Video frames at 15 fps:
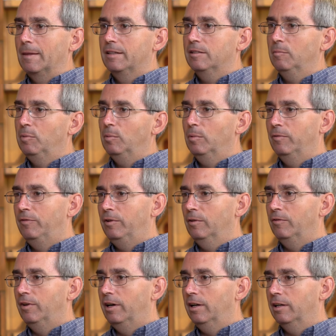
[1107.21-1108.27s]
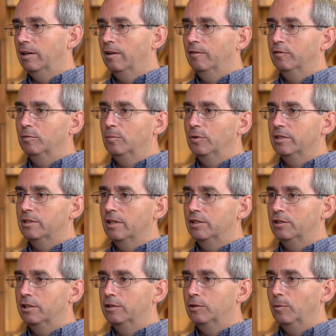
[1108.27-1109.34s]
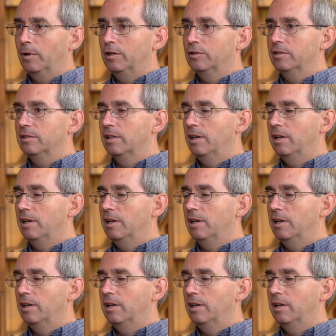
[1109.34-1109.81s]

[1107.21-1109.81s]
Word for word: Some people feel very uncomfortable in such situations